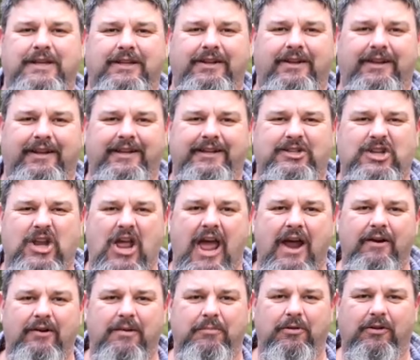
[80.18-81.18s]
absolutely
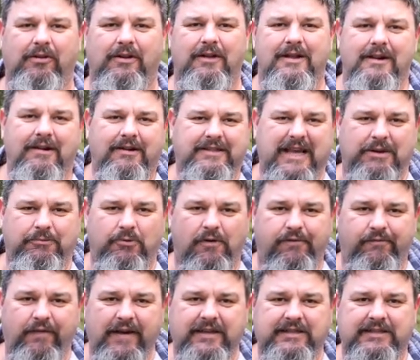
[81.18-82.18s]
terrible, so
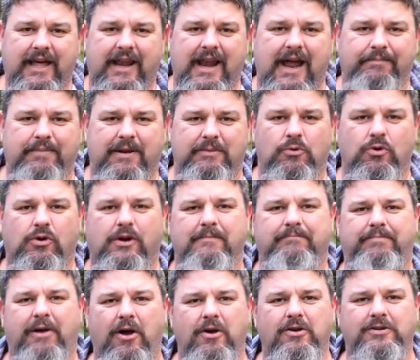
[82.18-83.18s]
we'll fix that up and we'll
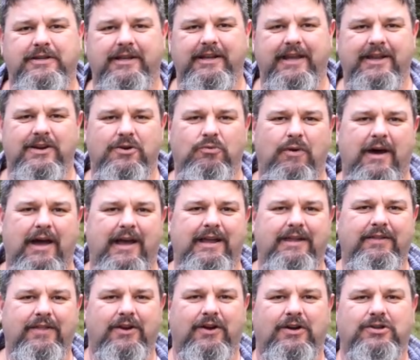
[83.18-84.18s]
compose it in a
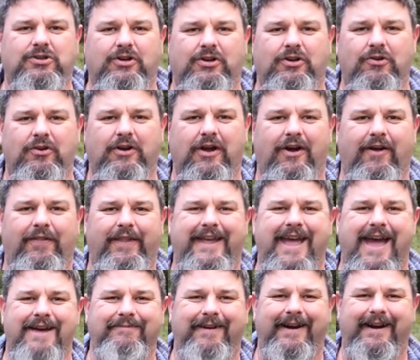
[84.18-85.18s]
way that I should look on the
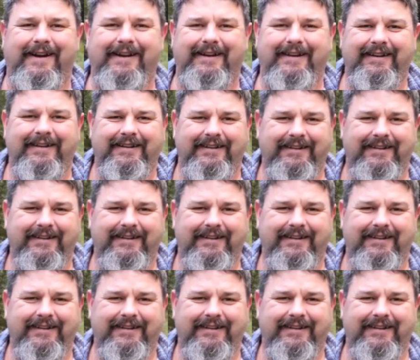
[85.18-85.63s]
camera.